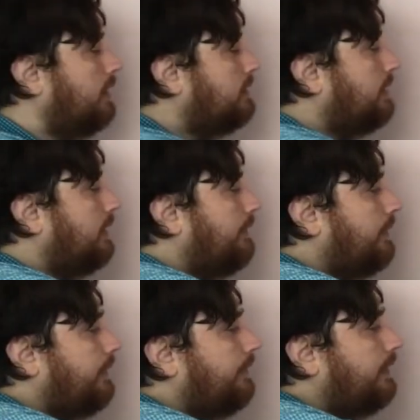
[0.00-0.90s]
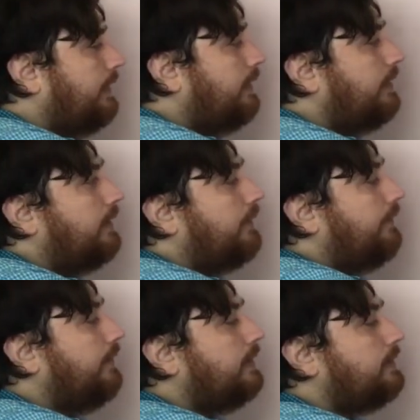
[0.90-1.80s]
So now if I want to find the area of the
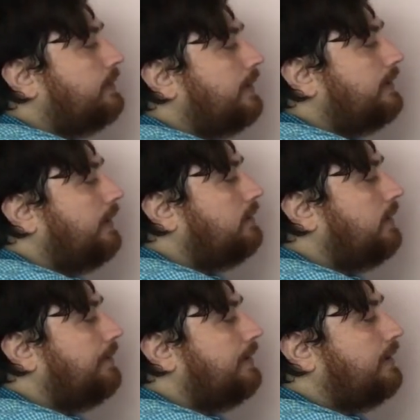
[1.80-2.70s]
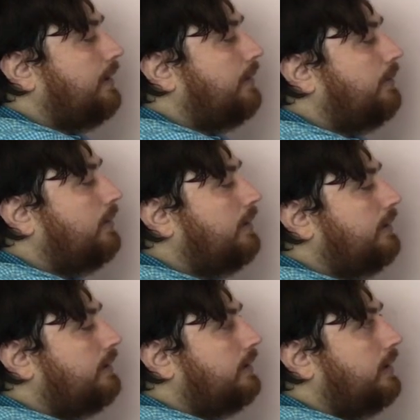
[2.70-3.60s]
first rectangle, I'm going to take
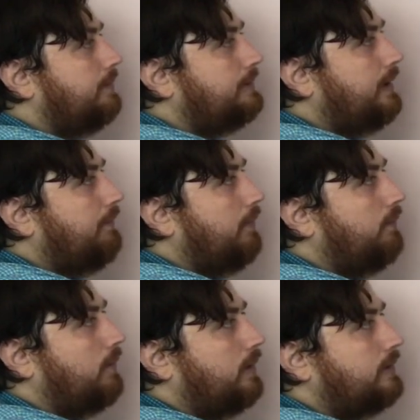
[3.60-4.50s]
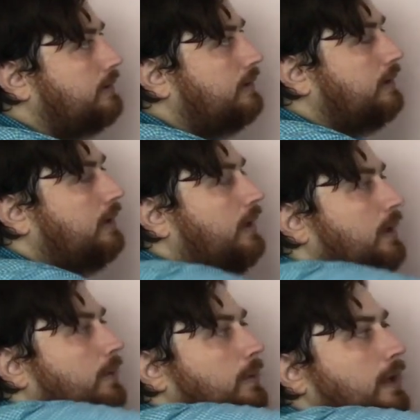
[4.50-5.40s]
1 times f of 1.
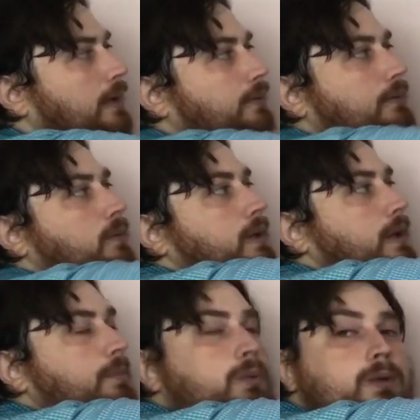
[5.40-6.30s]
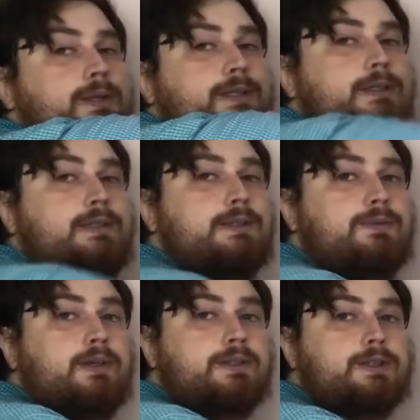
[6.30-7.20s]
Well, f of 1 I plug into this
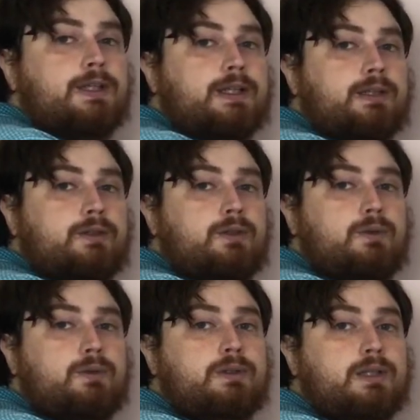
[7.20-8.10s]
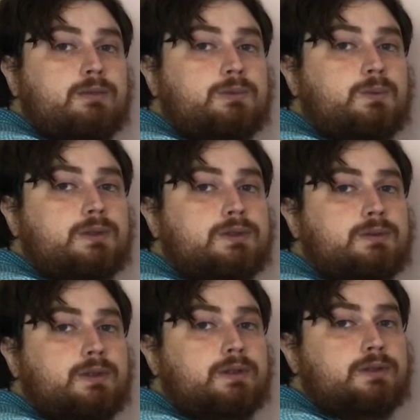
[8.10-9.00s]
function. I get 2 times 1
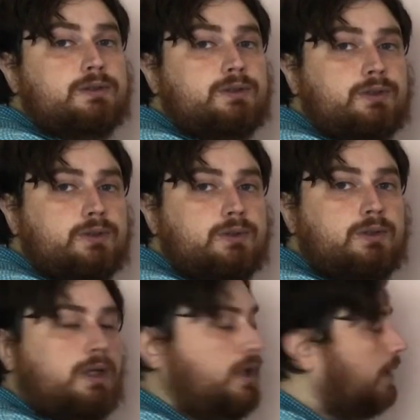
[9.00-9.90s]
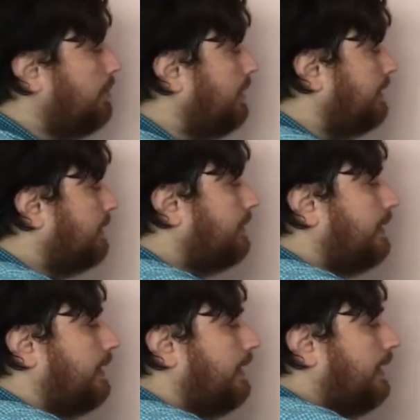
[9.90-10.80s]
squared is 2, plus
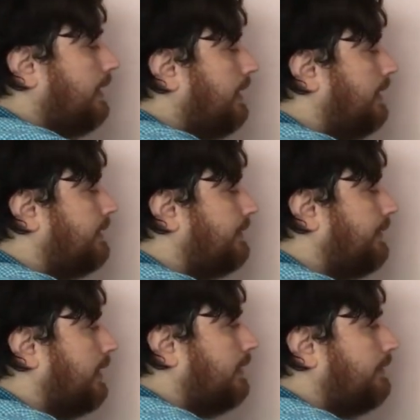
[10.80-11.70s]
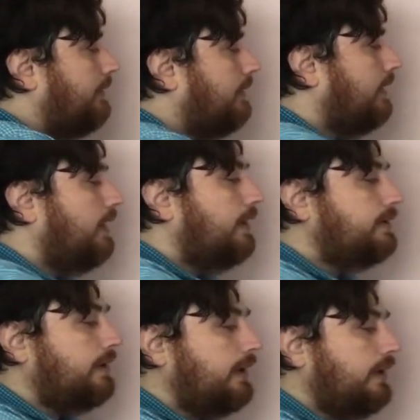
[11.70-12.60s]
3 is 5.
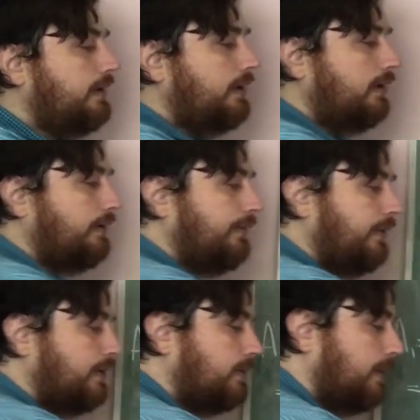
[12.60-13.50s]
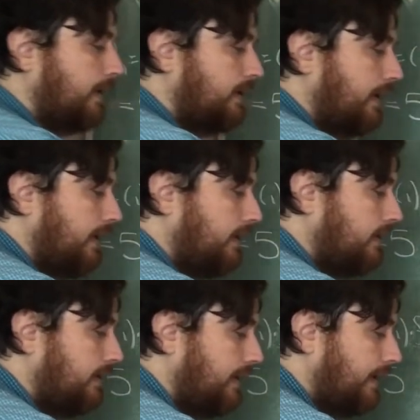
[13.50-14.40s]
So the area of the first
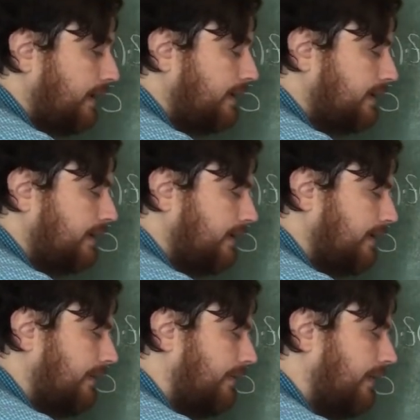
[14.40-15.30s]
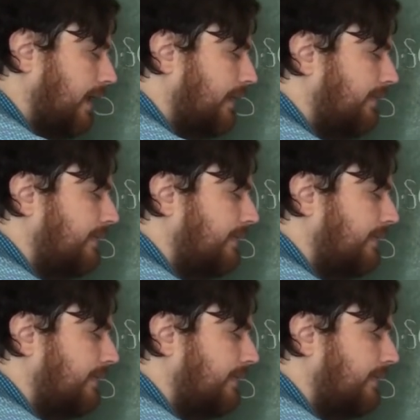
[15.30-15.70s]
rectangle is 5.